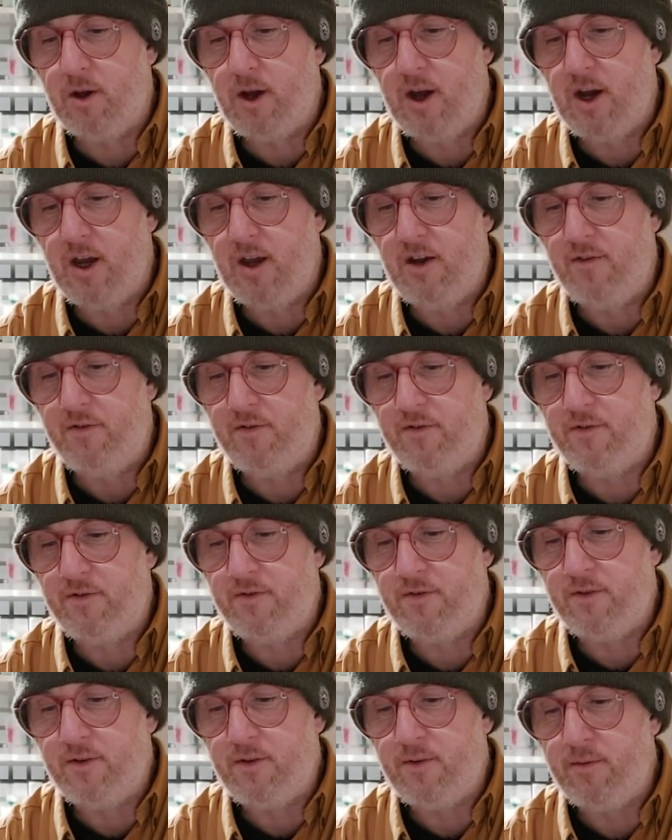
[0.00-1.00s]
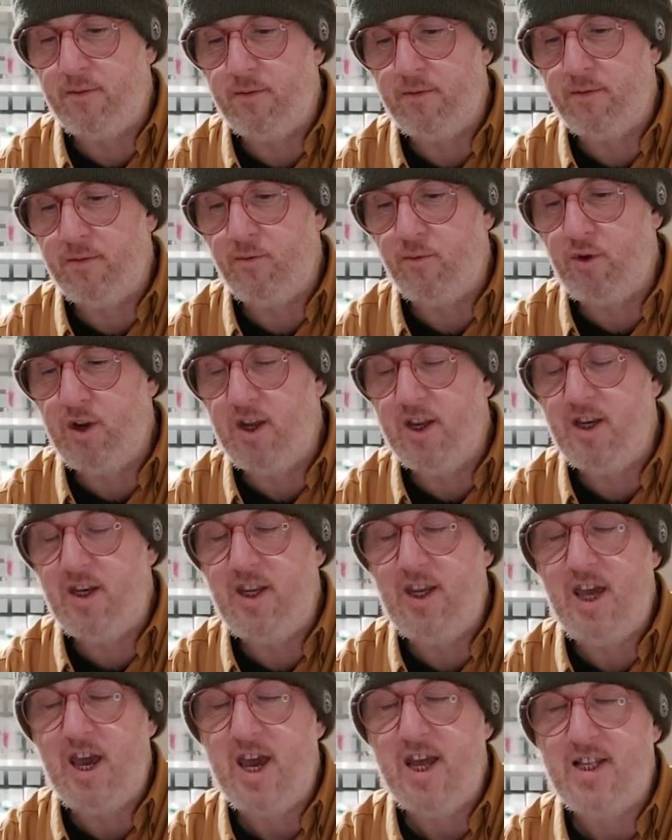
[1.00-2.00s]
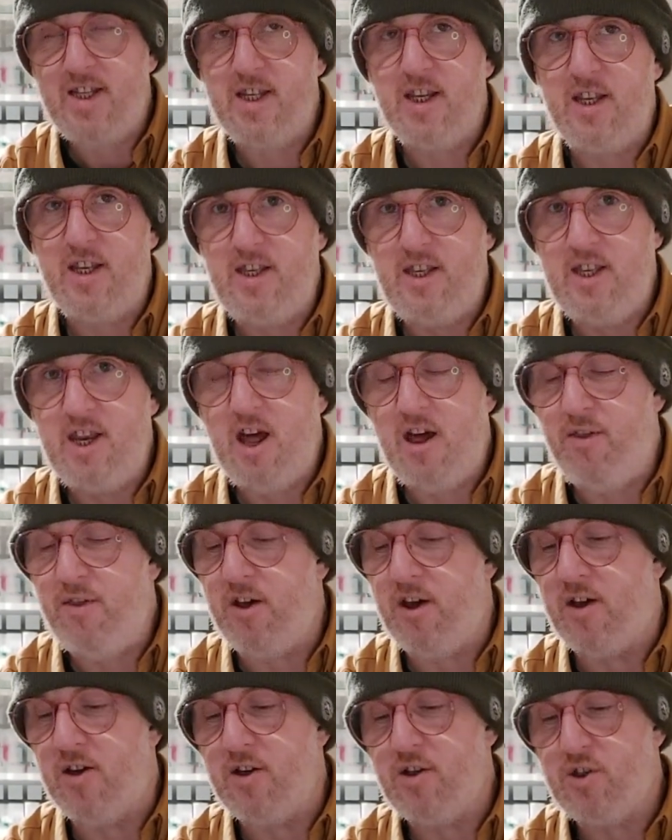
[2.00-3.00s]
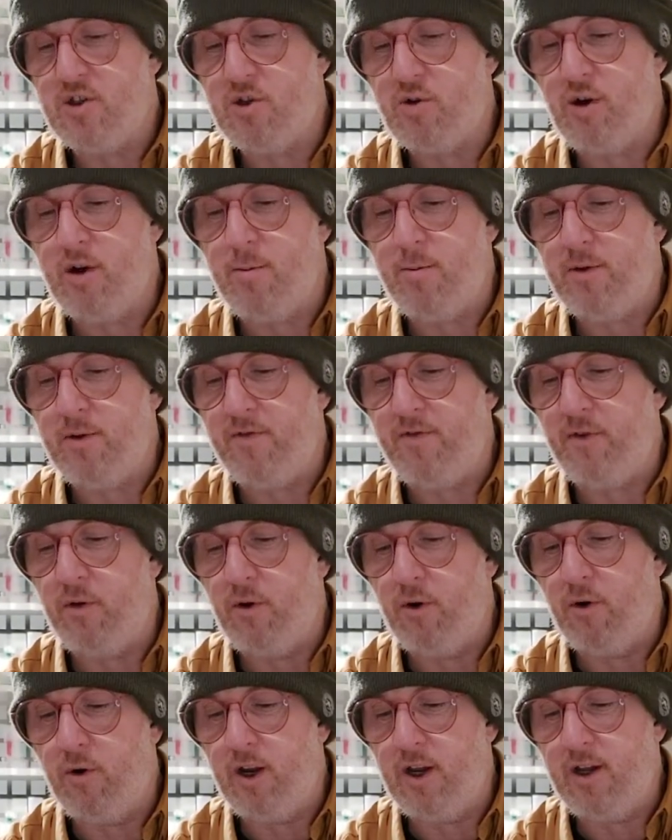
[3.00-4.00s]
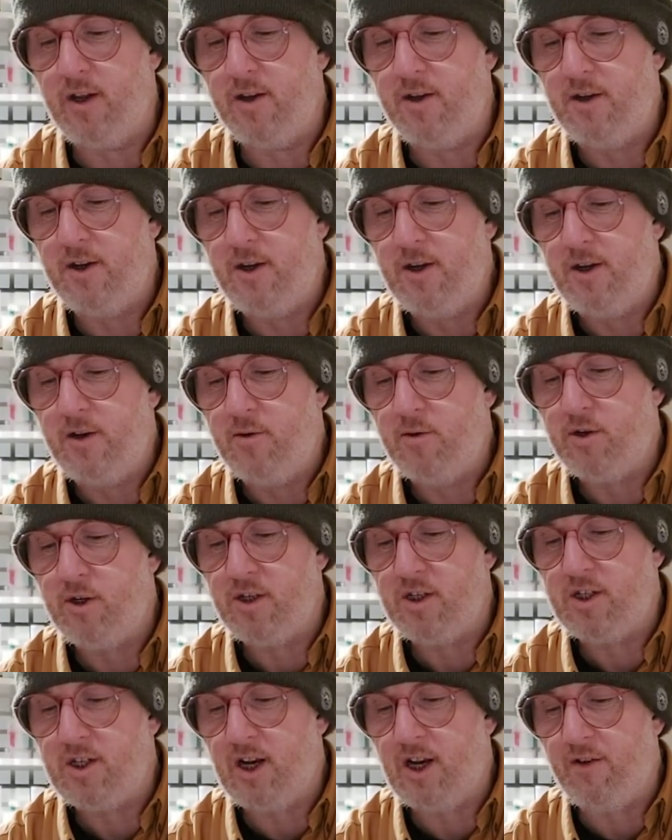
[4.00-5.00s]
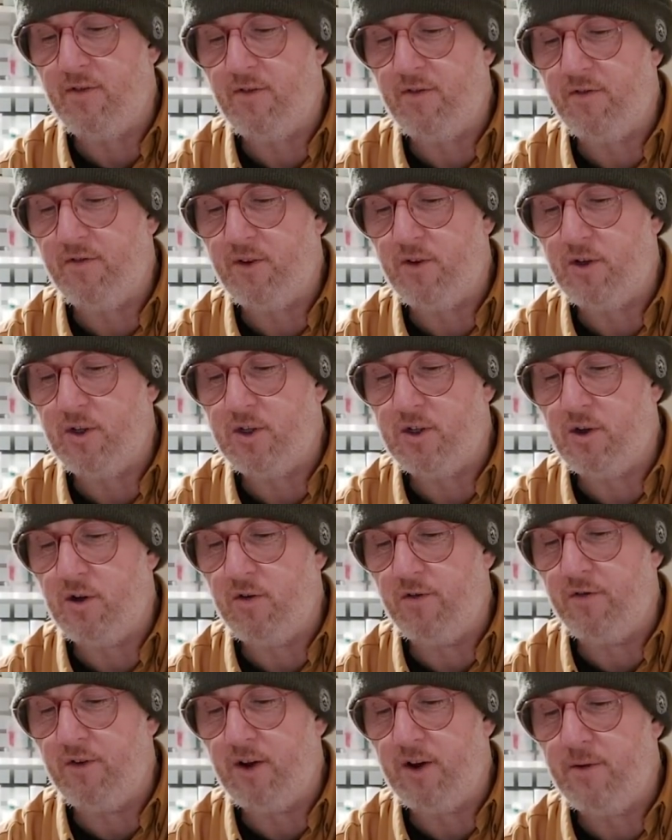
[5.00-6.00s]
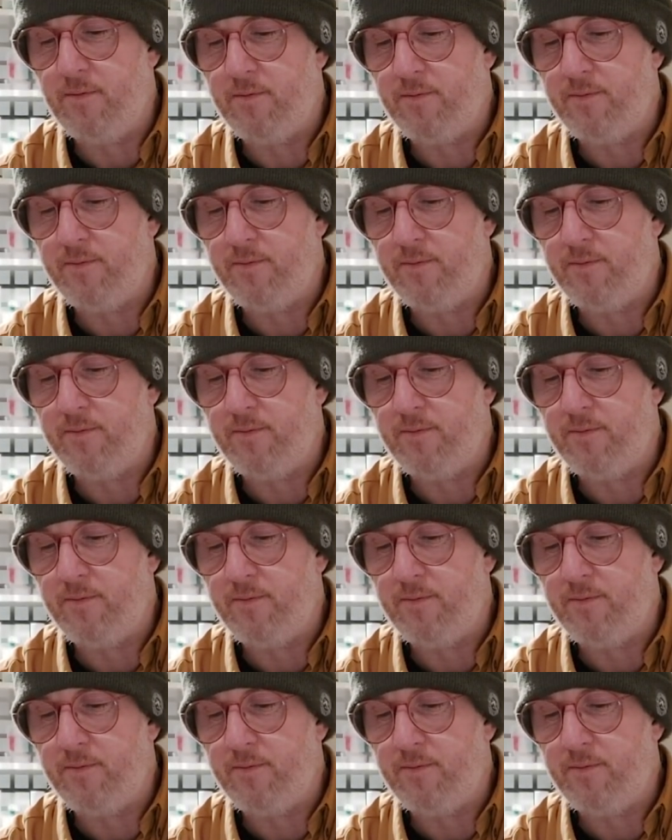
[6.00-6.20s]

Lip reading: I've written yet another script for it, which I still haven't voiced over.